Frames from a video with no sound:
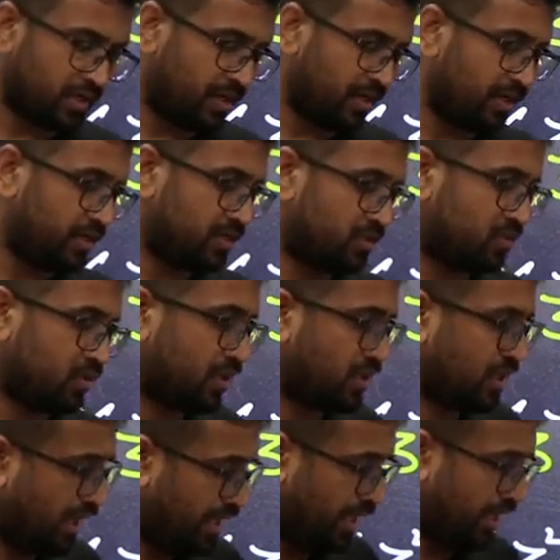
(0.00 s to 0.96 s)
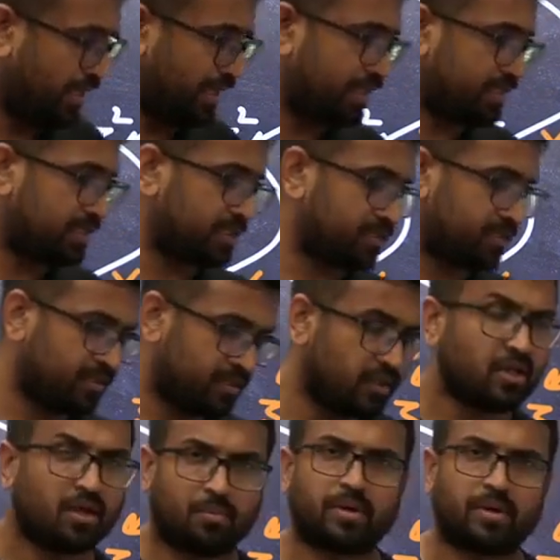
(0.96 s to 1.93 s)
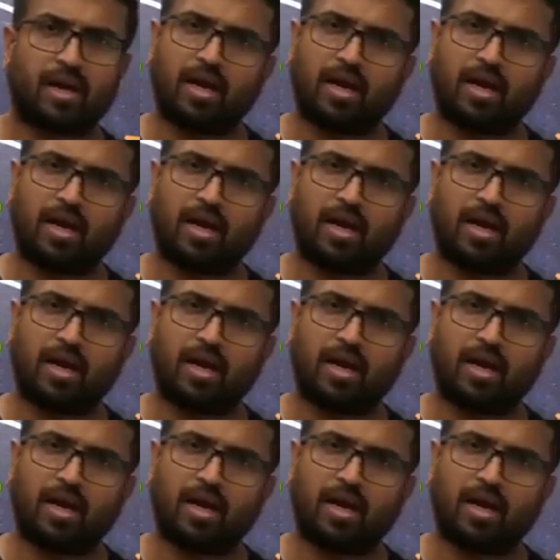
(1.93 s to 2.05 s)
calendar is not, it is, but